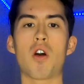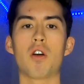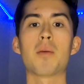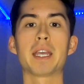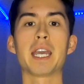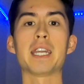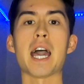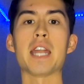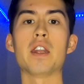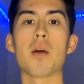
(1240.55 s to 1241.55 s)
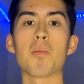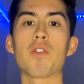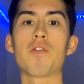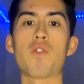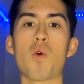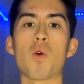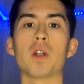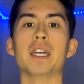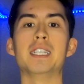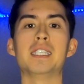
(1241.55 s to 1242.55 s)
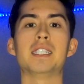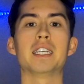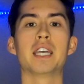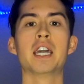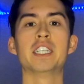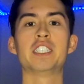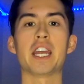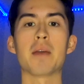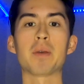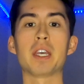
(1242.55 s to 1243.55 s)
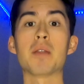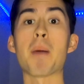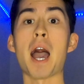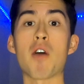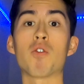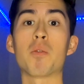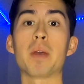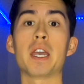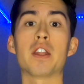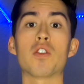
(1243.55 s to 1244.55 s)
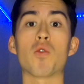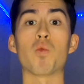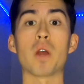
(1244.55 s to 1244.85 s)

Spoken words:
Coming in at number 4 is the Champion Power Band